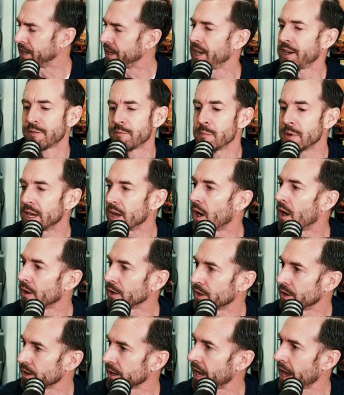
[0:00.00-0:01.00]
give me
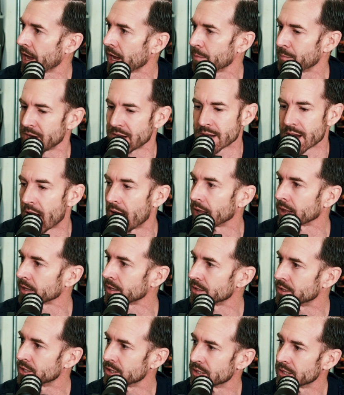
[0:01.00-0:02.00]
all your game and
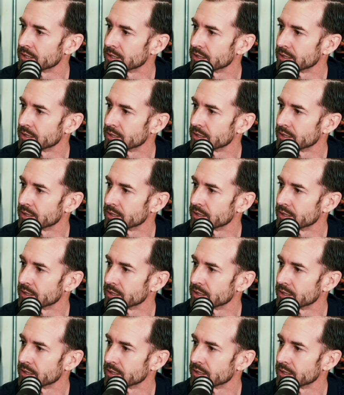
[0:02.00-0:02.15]
knowledge.